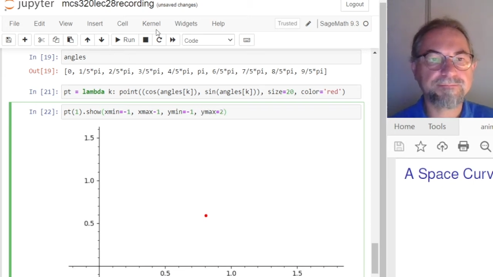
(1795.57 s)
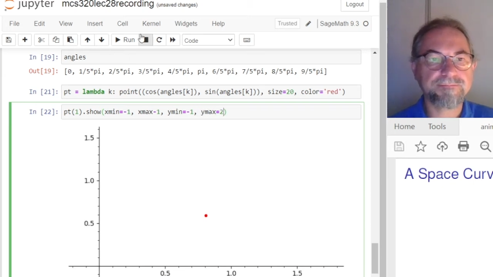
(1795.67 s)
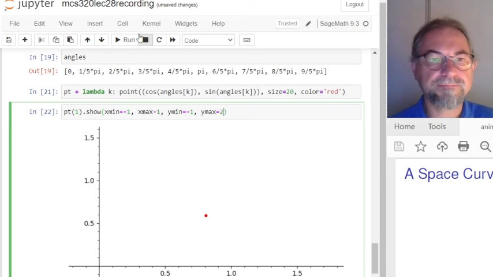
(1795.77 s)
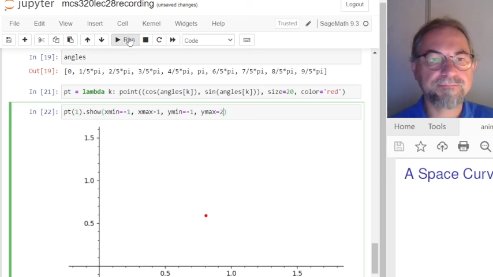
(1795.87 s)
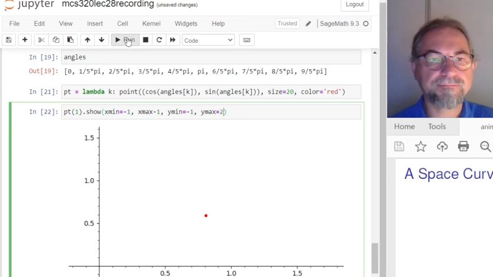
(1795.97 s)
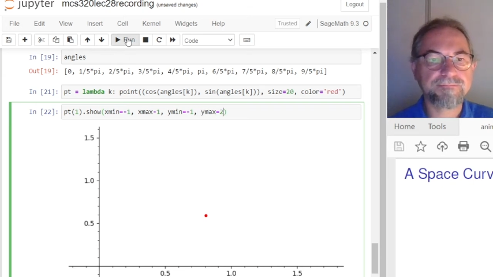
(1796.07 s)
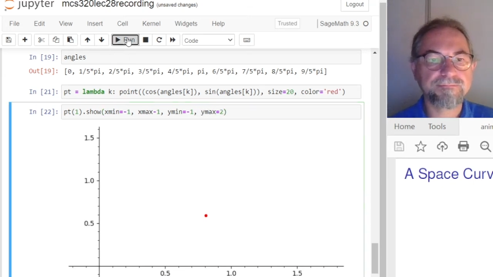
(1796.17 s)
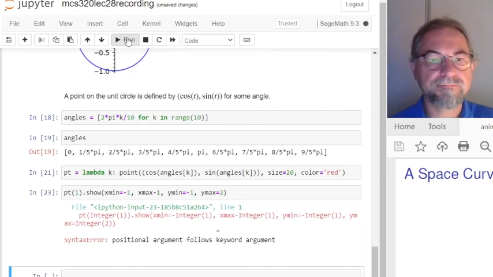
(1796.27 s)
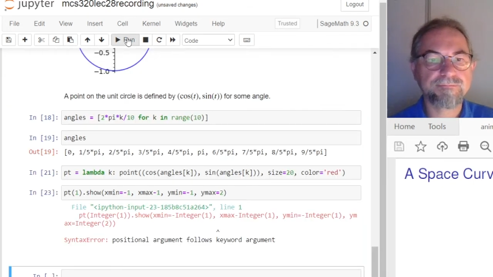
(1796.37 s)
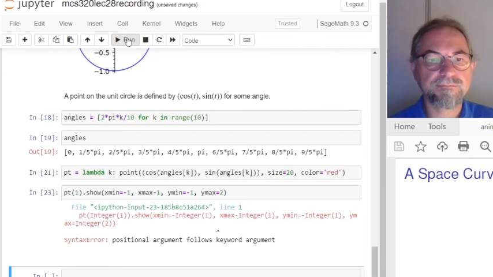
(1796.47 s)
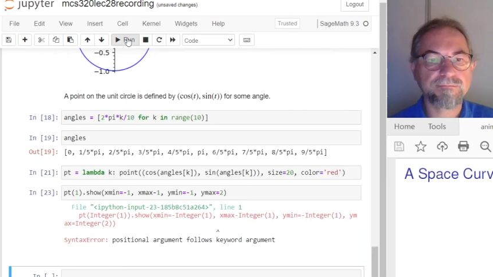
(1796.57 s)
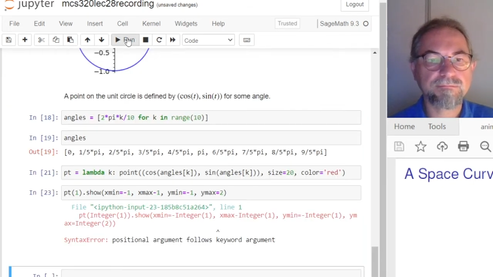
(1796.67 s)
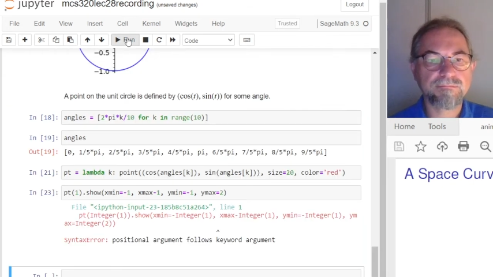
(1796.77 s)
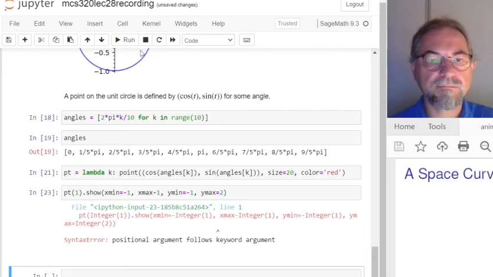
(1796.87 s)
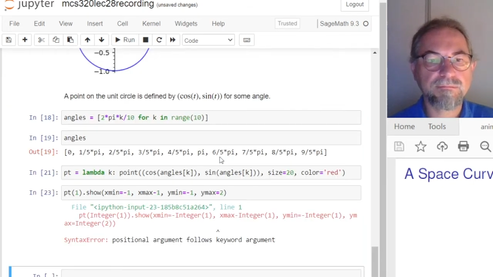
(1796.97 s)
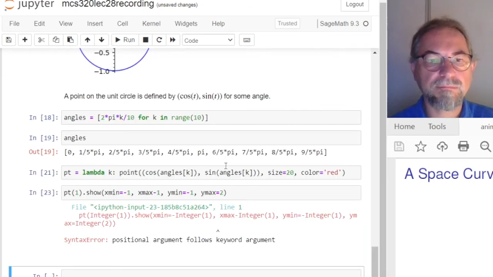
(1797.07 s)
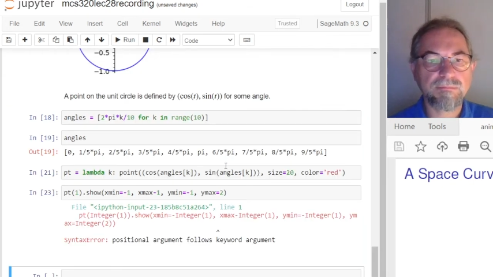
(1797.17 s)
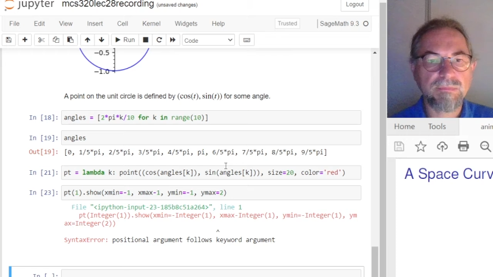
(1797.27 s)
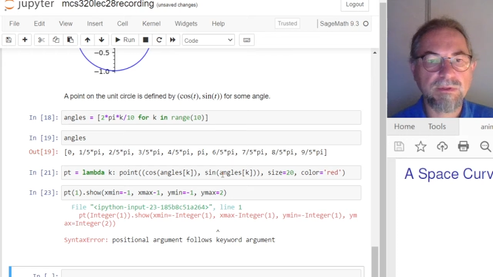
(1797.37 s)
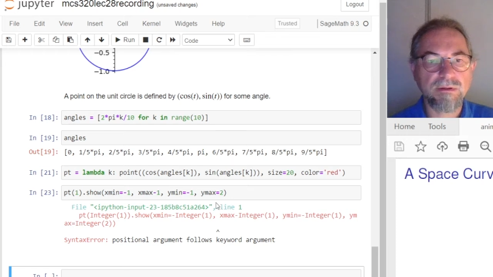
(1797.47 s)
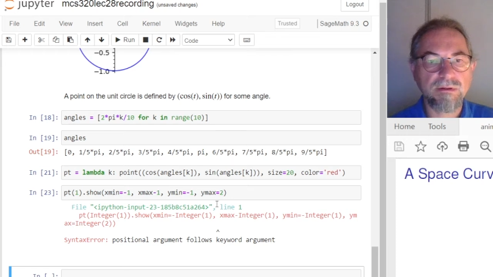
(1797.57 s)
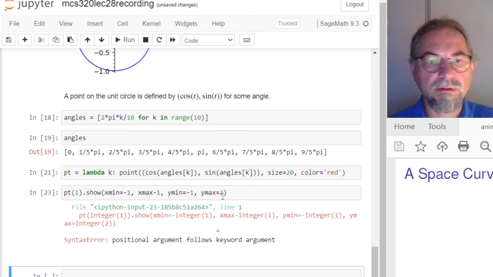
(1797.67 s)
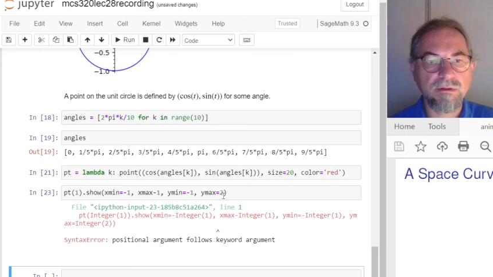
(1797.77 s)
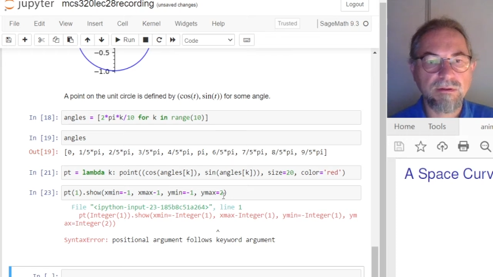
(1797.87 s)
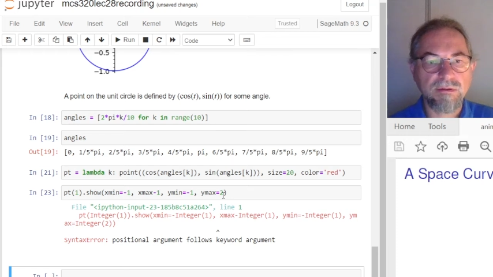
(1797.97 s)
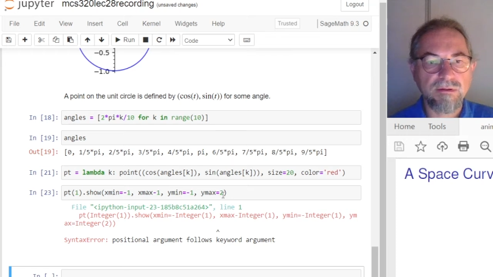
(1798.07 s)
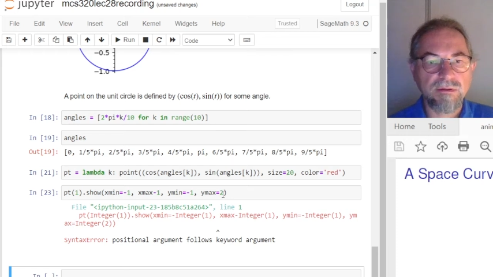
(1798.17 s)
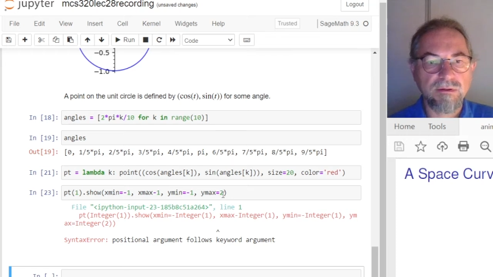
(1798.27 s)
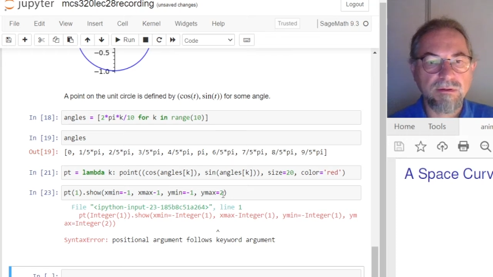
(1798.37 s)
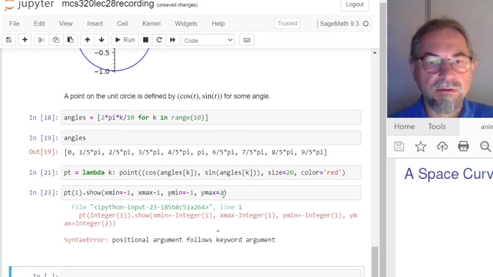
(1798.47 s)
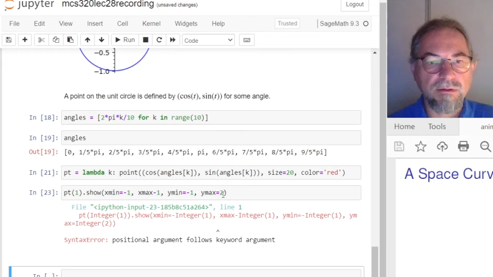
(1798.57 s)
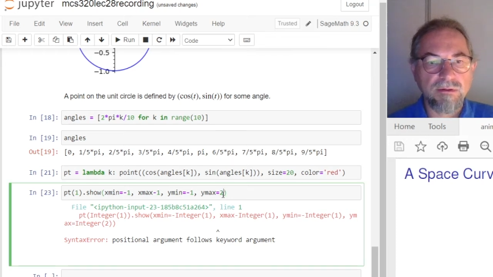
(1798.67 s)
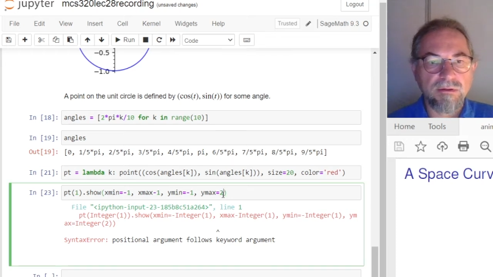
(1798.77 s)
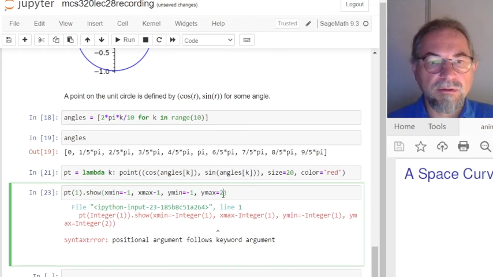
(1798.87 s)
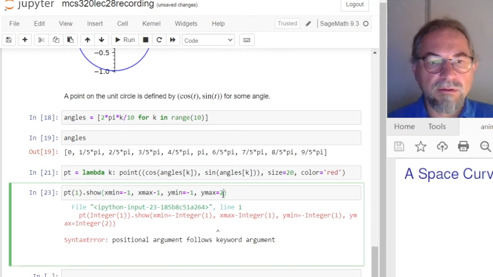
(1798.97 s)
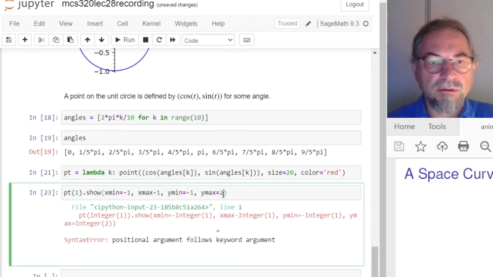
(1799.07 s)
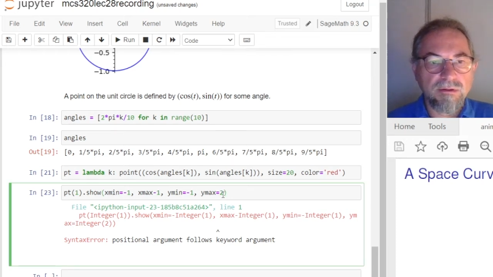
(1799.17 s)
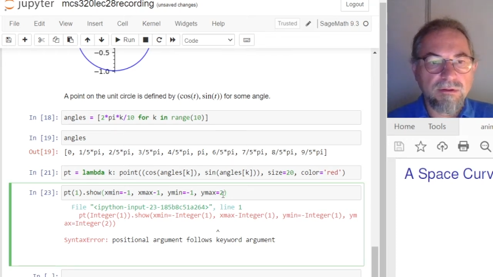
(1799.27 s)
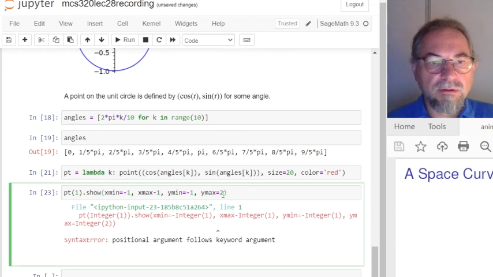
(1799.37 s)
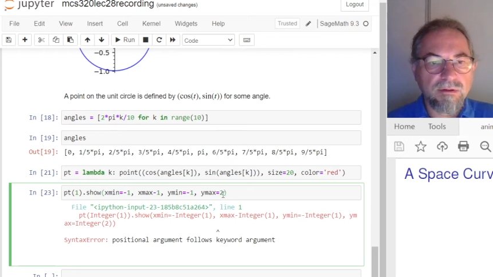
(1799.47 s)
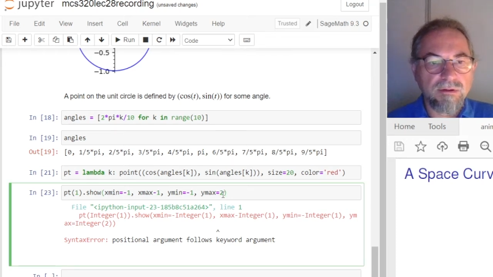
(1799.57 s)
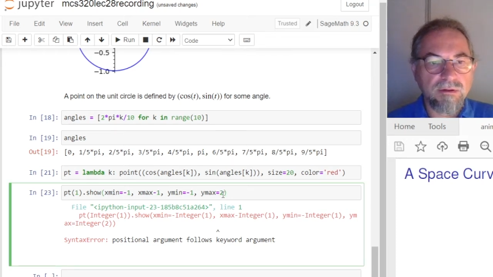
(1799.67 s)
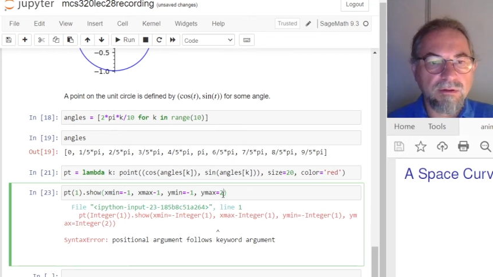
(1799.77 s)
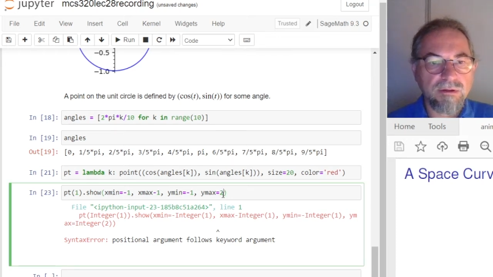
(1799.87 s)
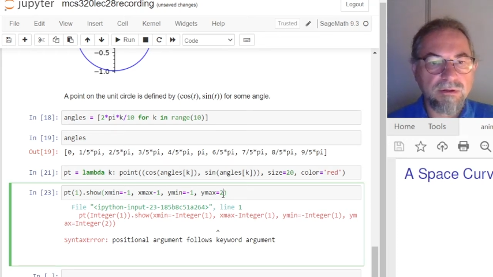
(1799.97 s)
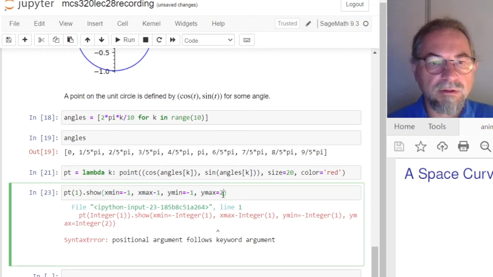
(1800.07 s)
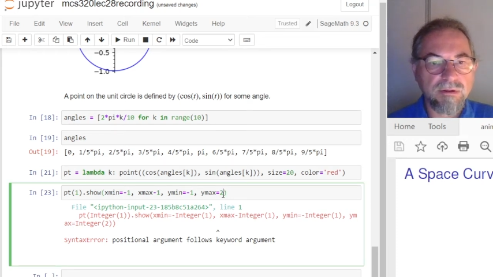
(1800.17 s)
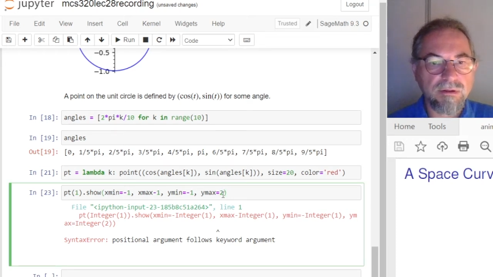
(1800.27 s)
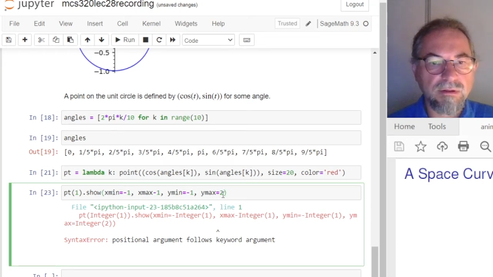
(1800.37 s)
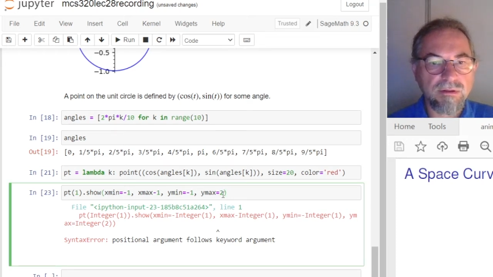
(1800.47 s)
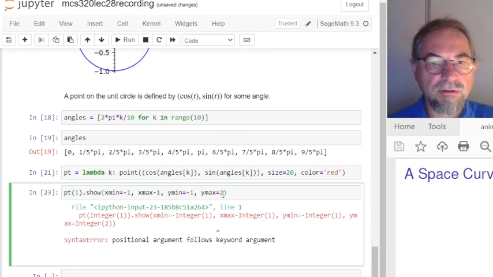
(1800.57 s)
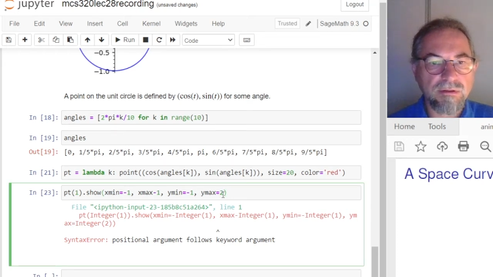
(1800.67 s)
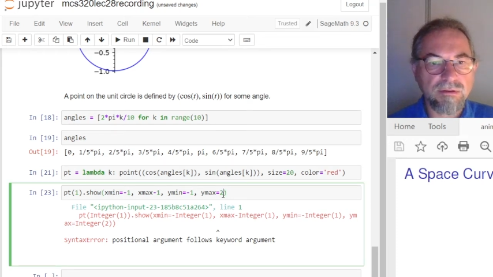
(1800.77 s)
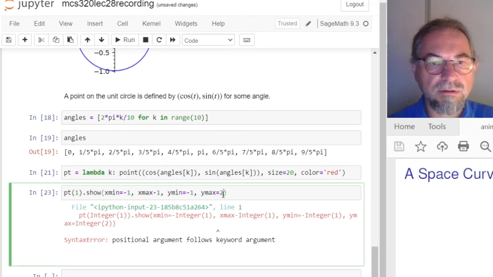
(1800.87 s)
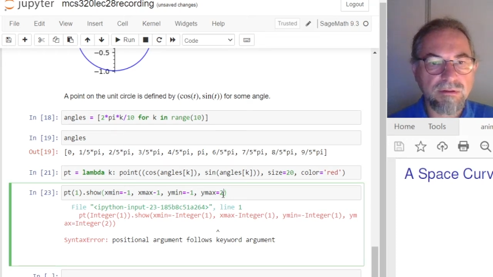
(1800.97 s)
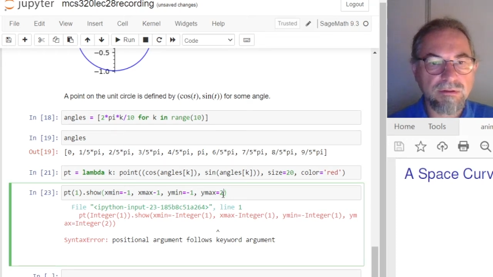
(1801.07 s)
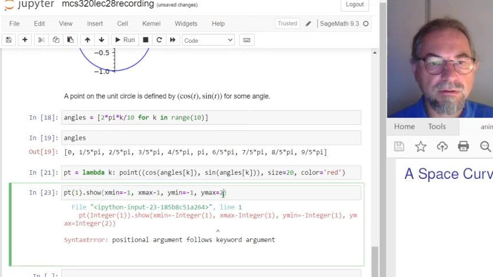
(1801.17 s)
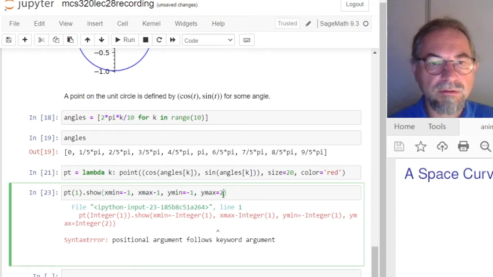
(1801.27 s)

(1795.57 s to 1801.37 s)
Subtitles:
Nobody speaks.